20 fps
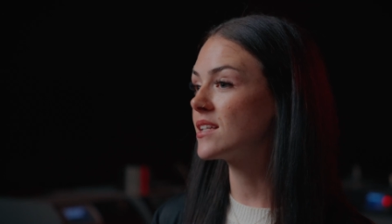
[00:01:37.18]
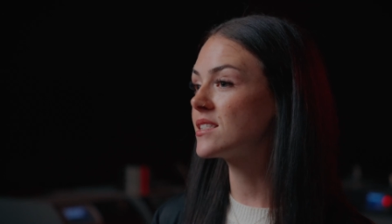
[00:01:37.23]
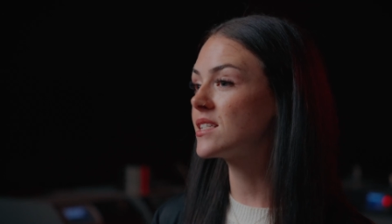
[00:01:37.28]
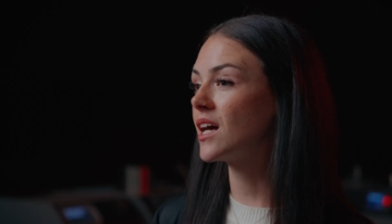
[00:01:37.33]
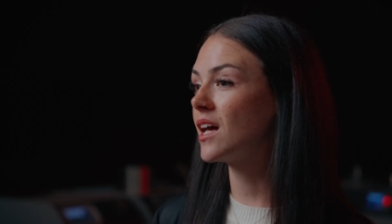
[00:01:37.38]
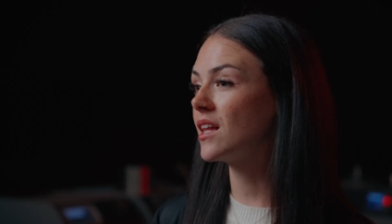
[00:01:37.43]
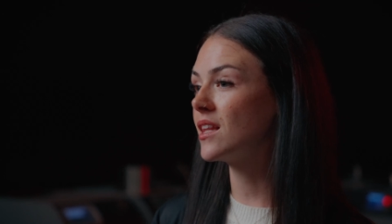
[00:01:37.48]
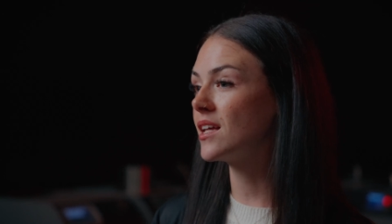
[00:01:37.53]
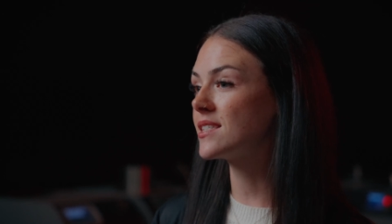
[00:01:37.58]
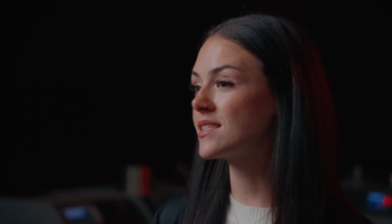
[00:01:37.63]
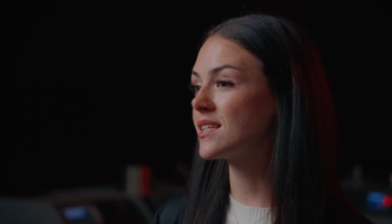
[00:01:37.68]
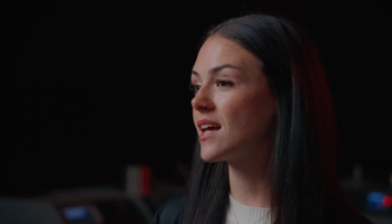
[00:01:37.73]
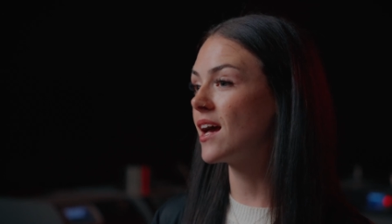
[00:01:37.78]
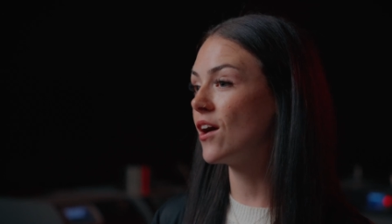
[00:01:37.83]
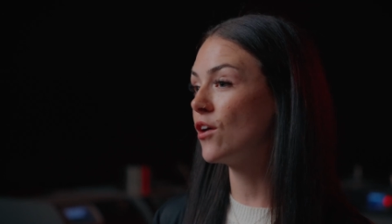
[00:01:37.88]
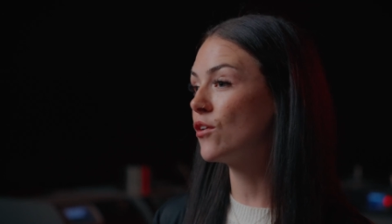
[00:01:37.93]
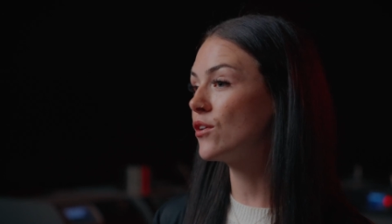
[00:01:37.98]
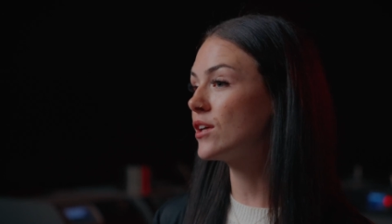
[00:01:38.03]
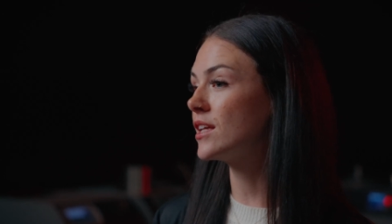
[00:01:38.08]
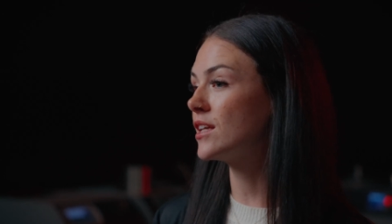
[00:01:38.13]
tell us
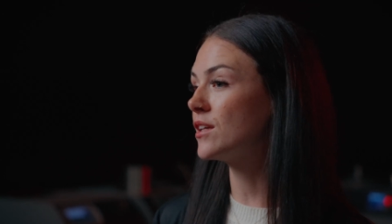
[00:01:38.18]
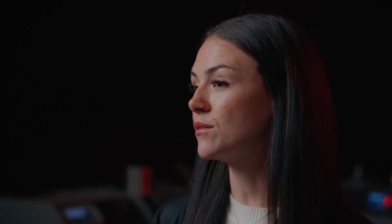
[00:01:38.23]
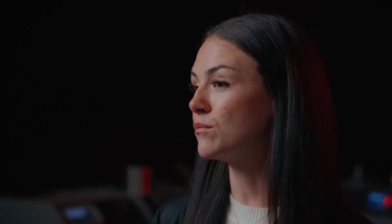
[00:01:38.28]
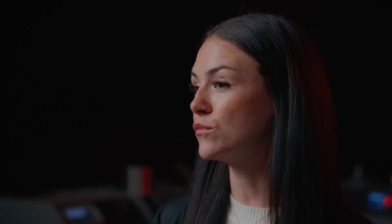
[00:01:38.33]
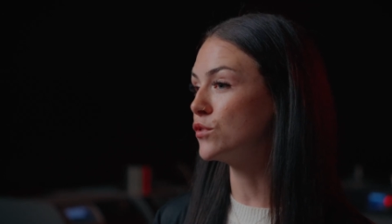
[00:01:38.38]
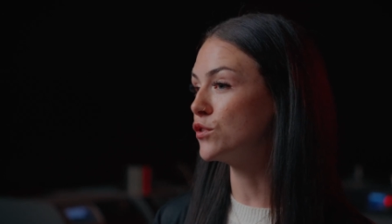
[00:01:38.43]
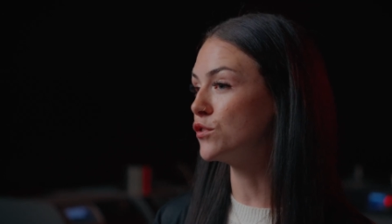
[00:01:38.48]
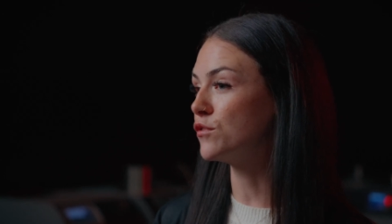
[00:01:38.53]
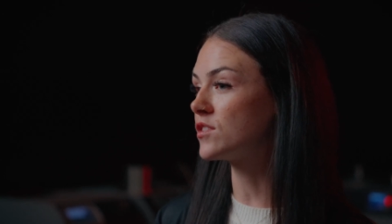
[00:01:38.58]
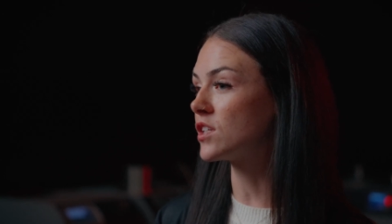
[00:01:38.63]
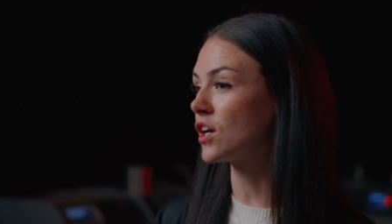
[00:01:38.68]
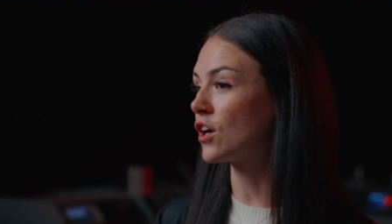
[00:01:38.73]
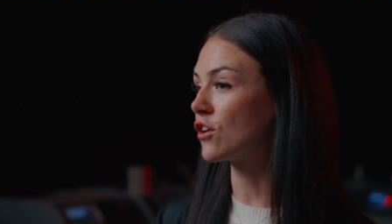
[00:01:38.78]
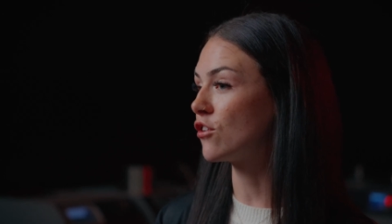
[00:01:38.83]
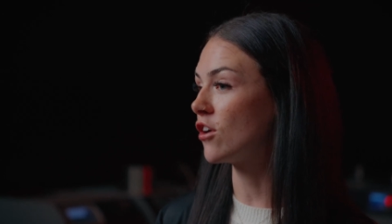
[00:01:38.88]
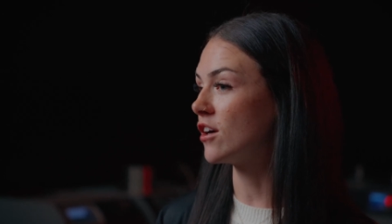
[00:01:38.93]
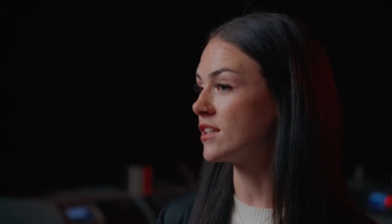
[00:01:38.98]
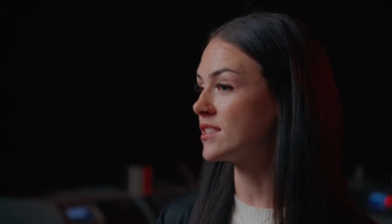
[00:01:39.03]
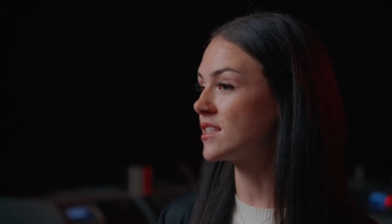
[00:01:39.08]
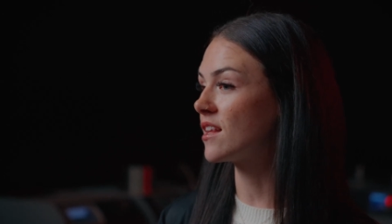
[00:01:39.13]
how heat moves
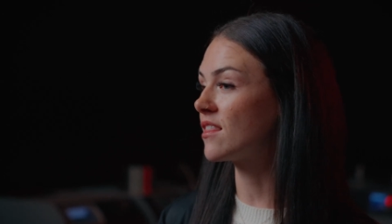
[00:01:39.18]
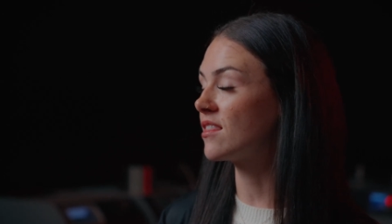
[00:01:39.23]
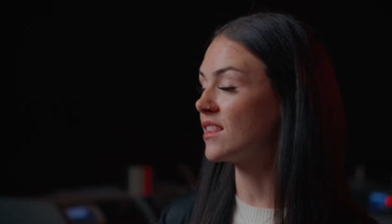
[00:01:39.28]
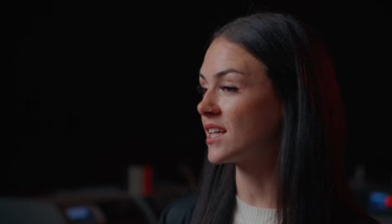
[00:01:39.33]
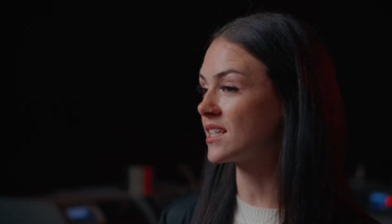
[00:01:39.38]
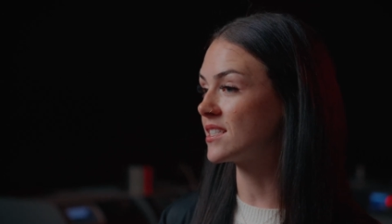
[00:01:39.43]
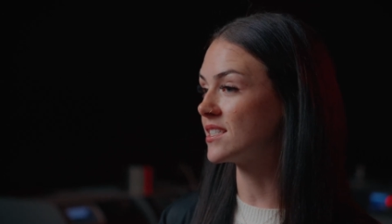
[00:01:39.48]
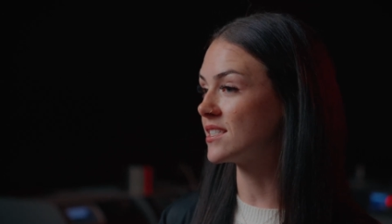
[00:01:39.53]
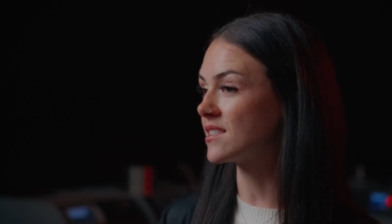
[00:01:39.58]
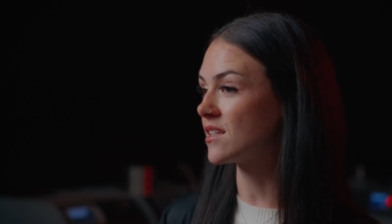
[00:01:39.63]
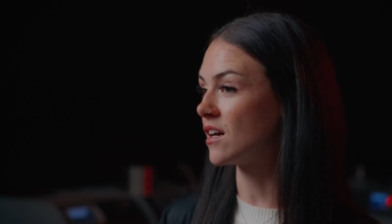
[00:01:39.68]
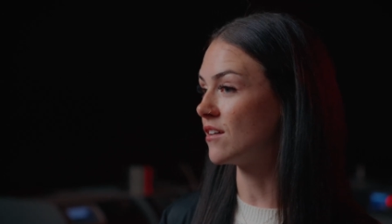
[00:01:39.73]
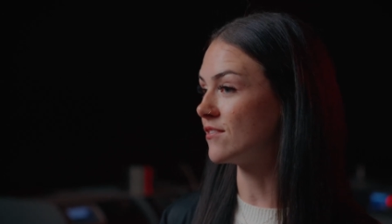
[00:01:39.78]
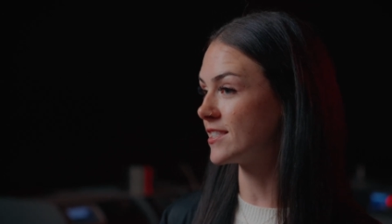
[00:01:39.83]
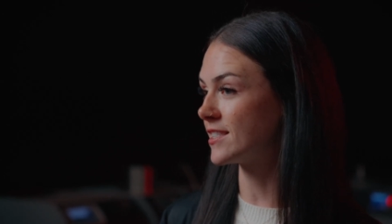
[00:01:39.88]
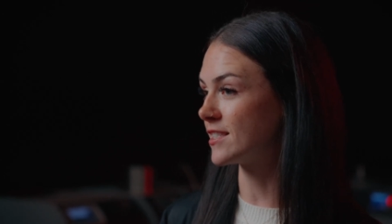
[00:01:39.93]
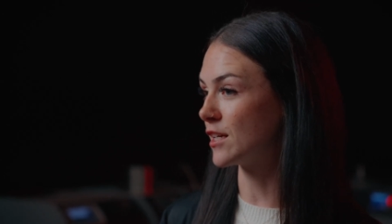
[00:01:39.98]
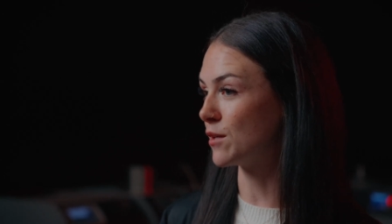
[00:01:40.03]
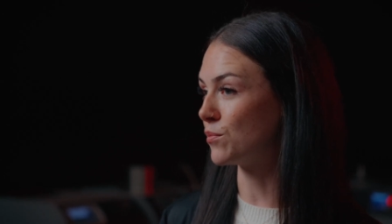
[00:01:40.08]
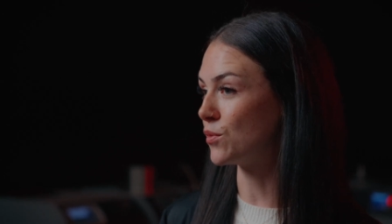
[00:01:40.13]
across the thickness of a
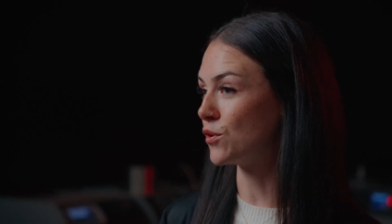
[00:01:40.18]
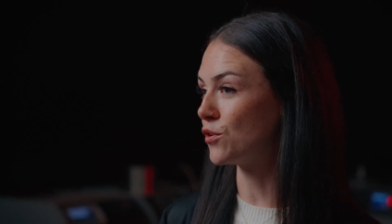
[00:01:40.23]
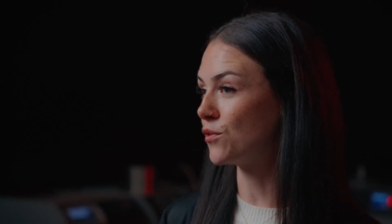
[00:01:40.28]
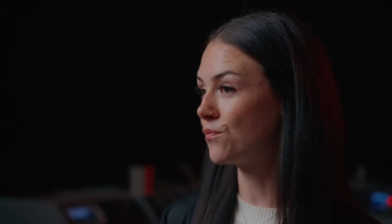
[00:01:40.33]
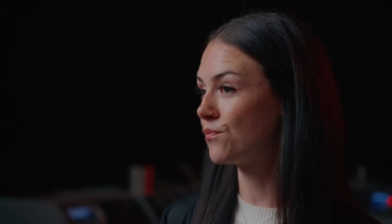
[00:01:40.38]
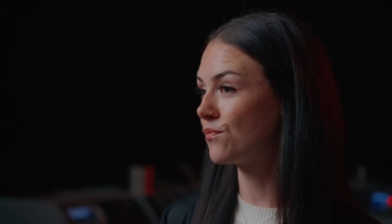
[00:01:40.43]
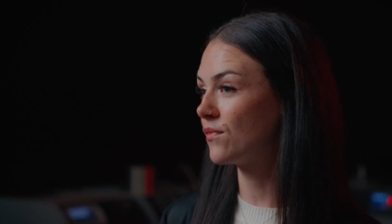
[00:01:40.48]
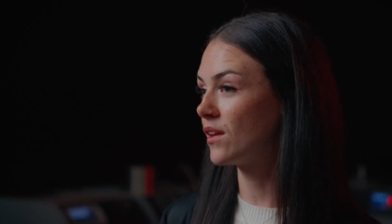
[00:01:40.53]
sample.